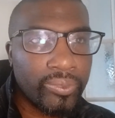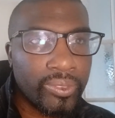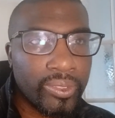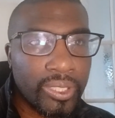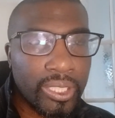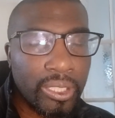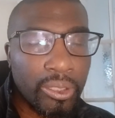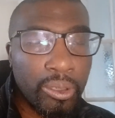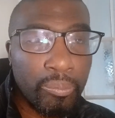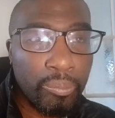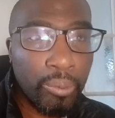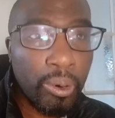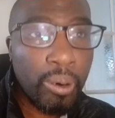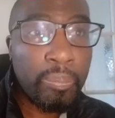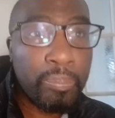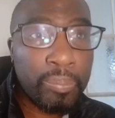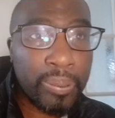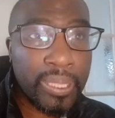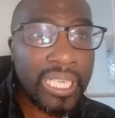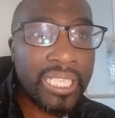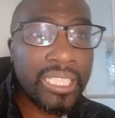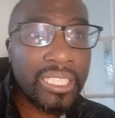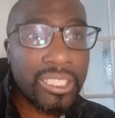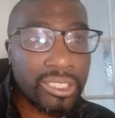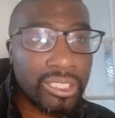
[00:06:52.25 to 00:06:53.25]
There were more
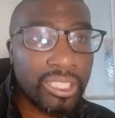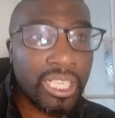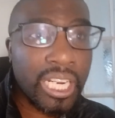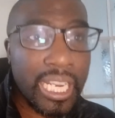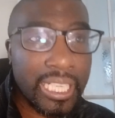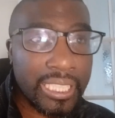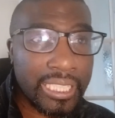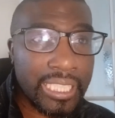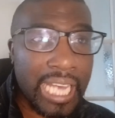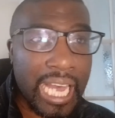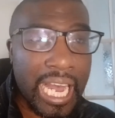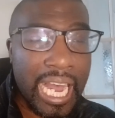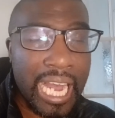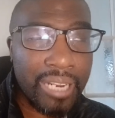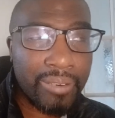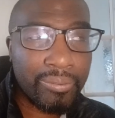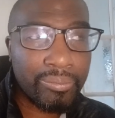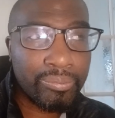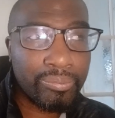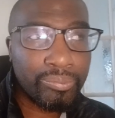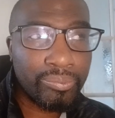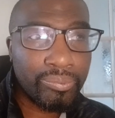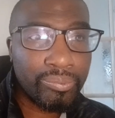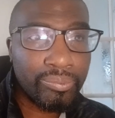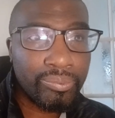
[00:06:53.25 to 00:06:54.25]
players like that
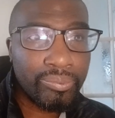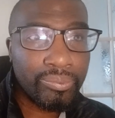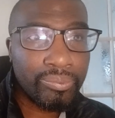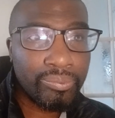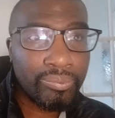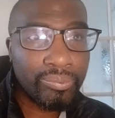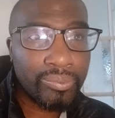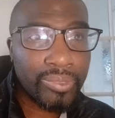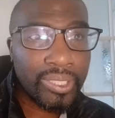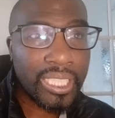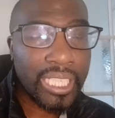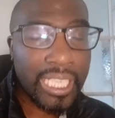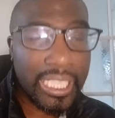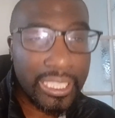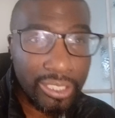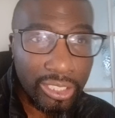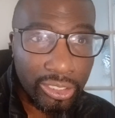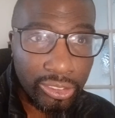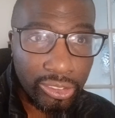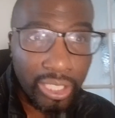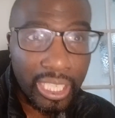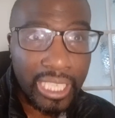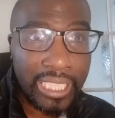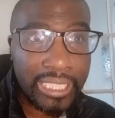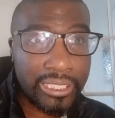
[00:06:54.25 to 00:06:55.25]
in the
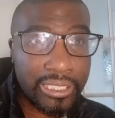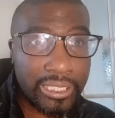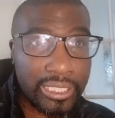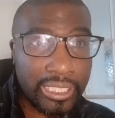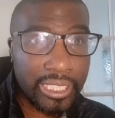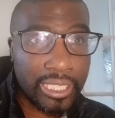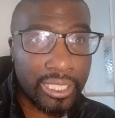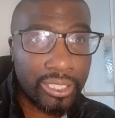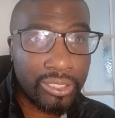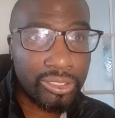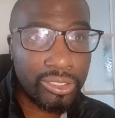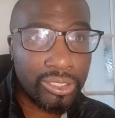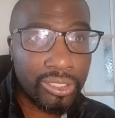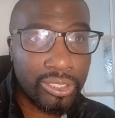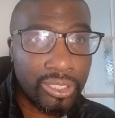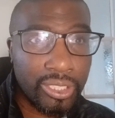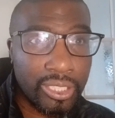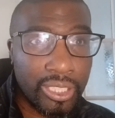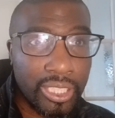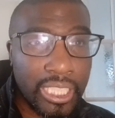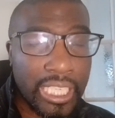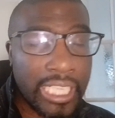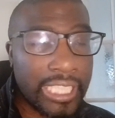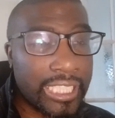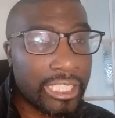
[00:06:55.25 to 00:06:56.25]
90s,
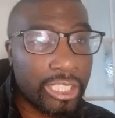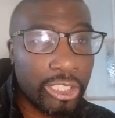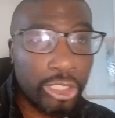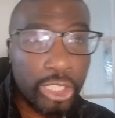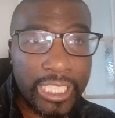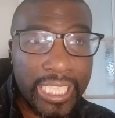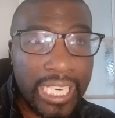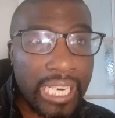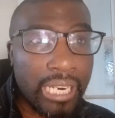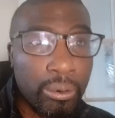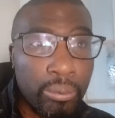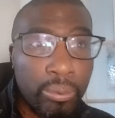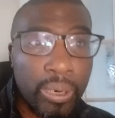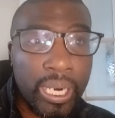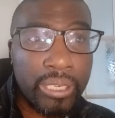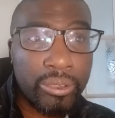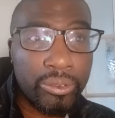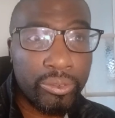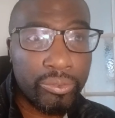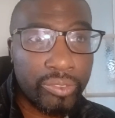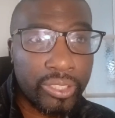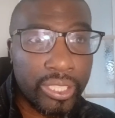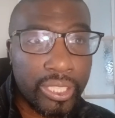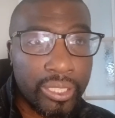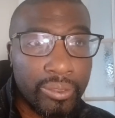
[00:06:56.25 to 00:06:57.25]
and they could get away
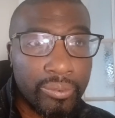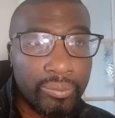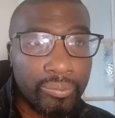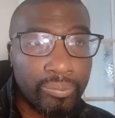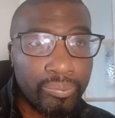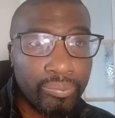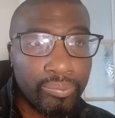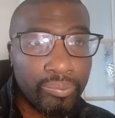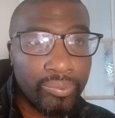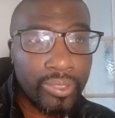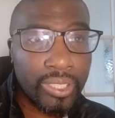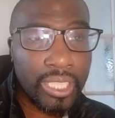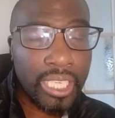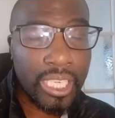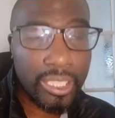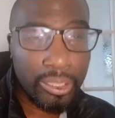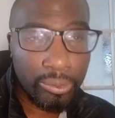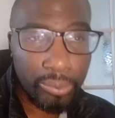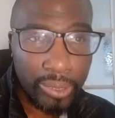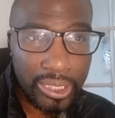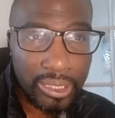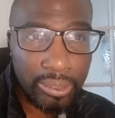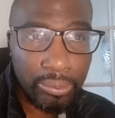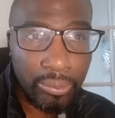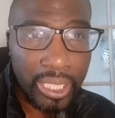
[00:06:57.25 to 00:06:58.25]
with it. And the
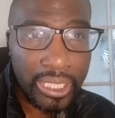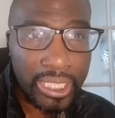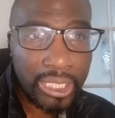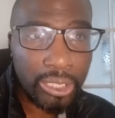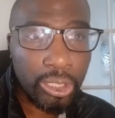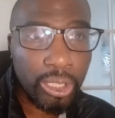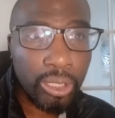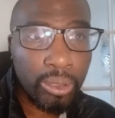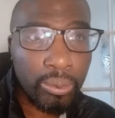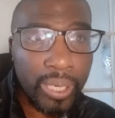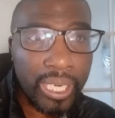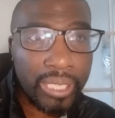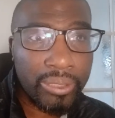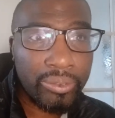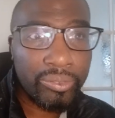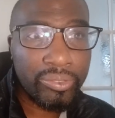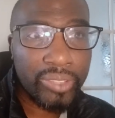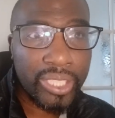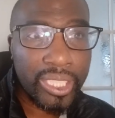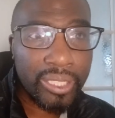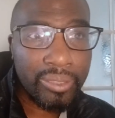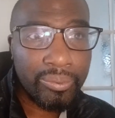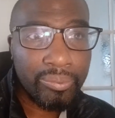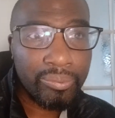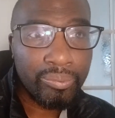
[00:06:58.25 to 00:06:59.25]
reason why they got away with
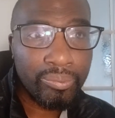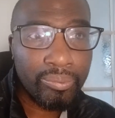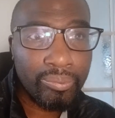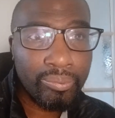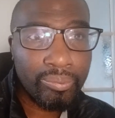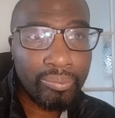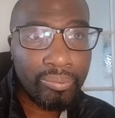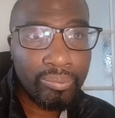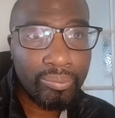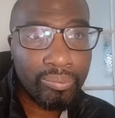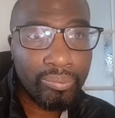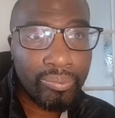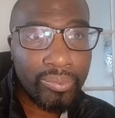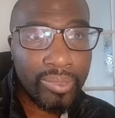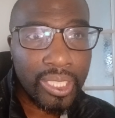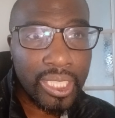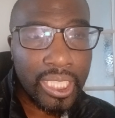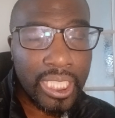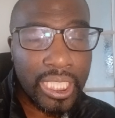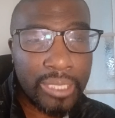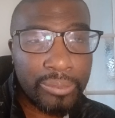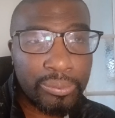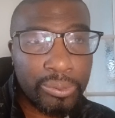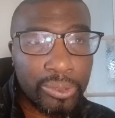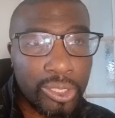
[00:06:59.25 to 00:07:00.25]
it
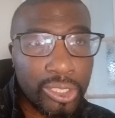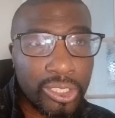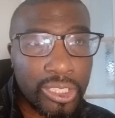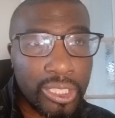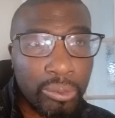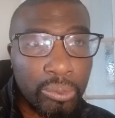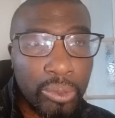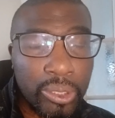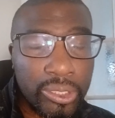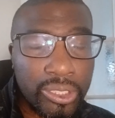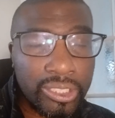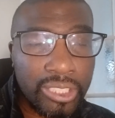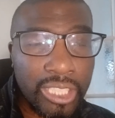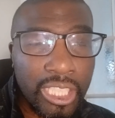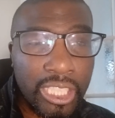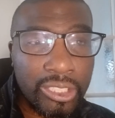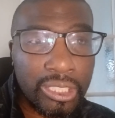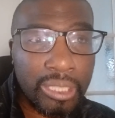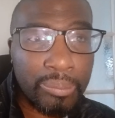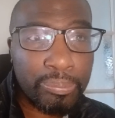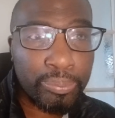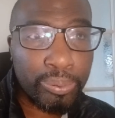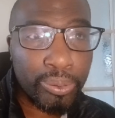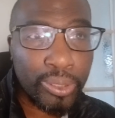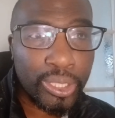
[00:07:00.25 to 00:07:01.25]
is because they wasn't
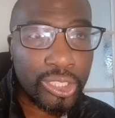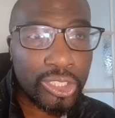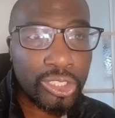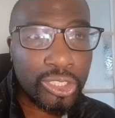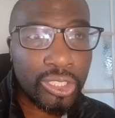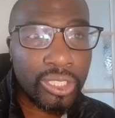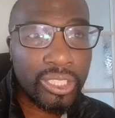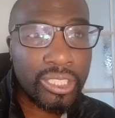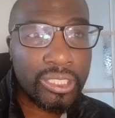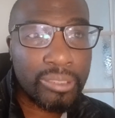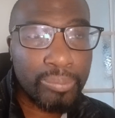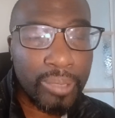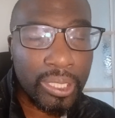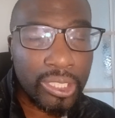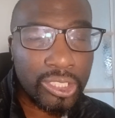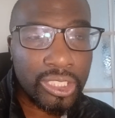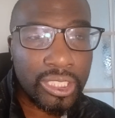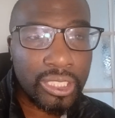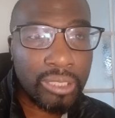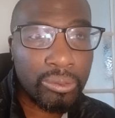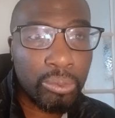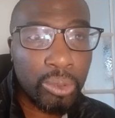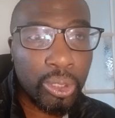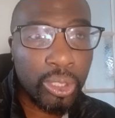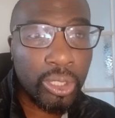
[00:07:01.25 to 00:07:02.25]
under pressure as much as
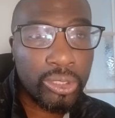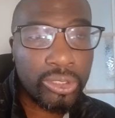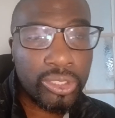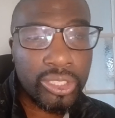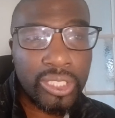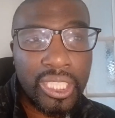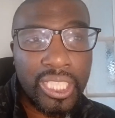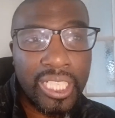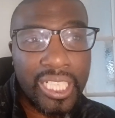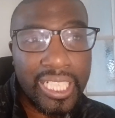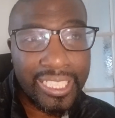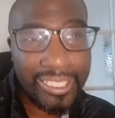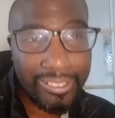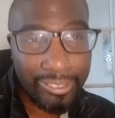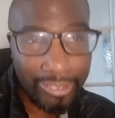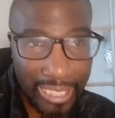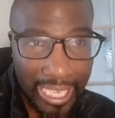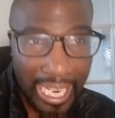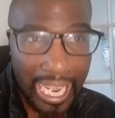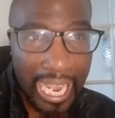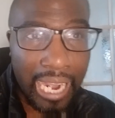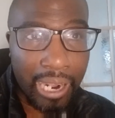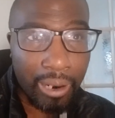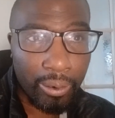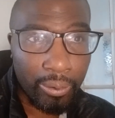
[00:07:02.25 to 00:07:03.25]
it was
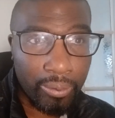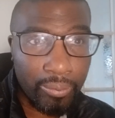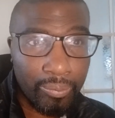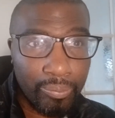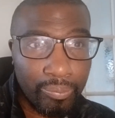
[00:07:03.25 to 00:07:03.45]
now.